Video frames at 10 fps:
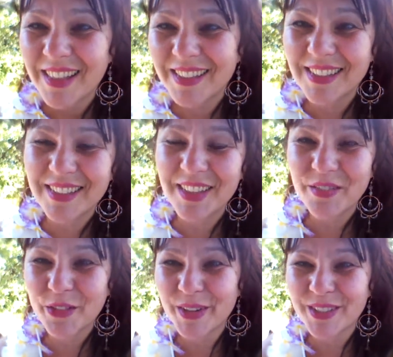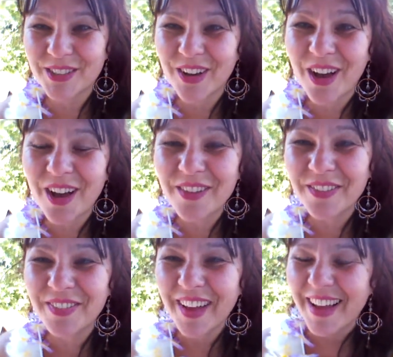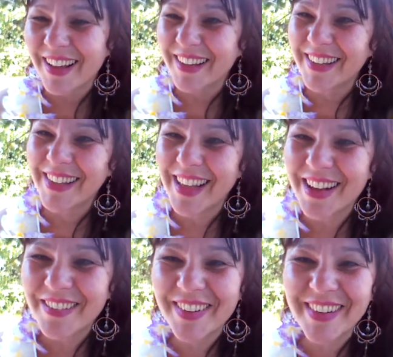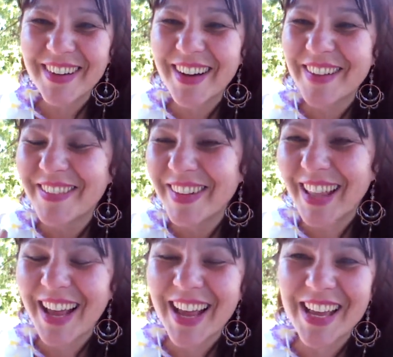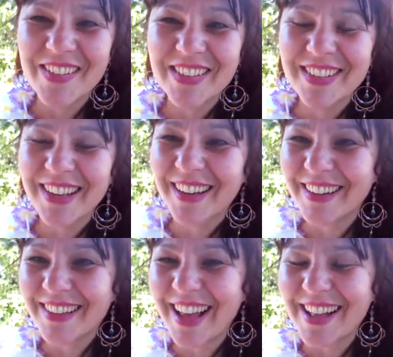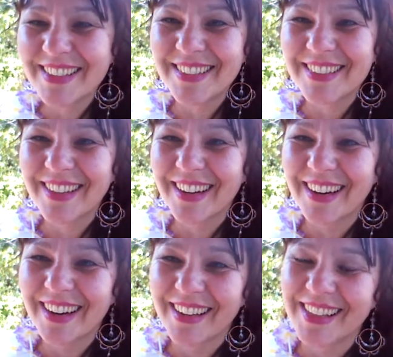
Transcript: this is Eve Christoph, lover of life, singer, dancer.